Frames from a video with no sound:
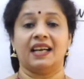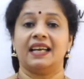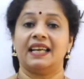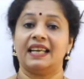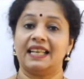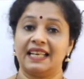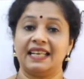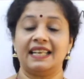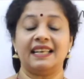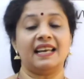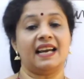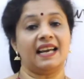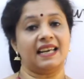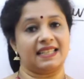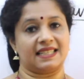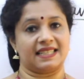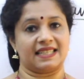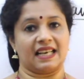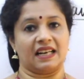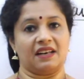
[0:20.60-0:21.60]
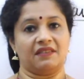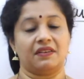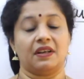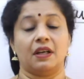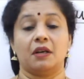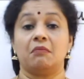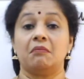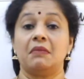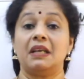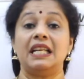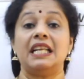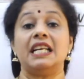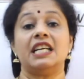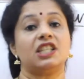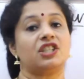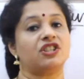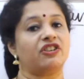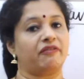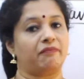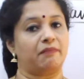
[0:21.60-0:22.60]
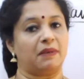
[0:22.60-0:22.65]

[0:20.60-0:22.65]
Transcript: In India itself, millions of